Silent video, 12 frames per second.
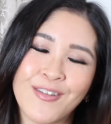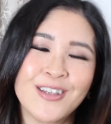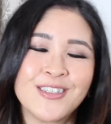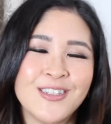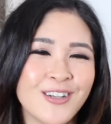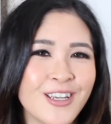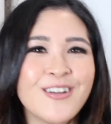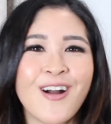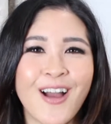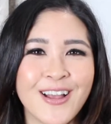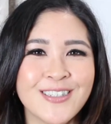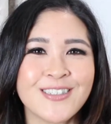It, you, you
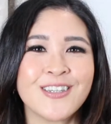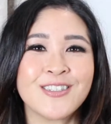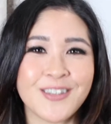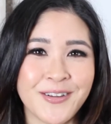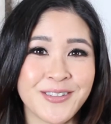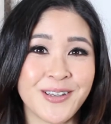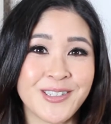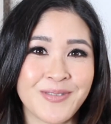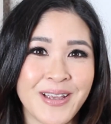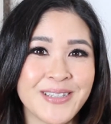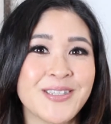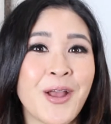guys are so, so
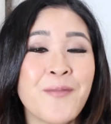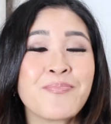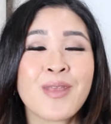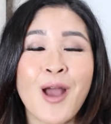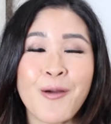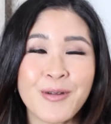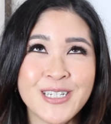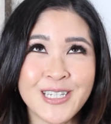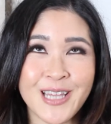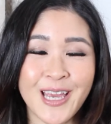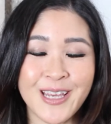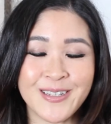sweet. So I wanted
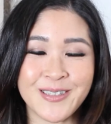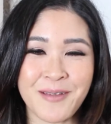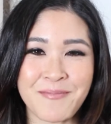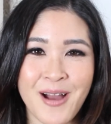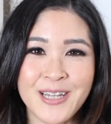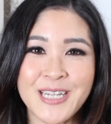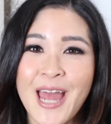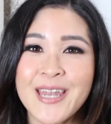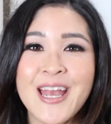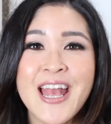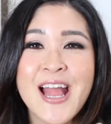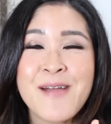to thank you so much. And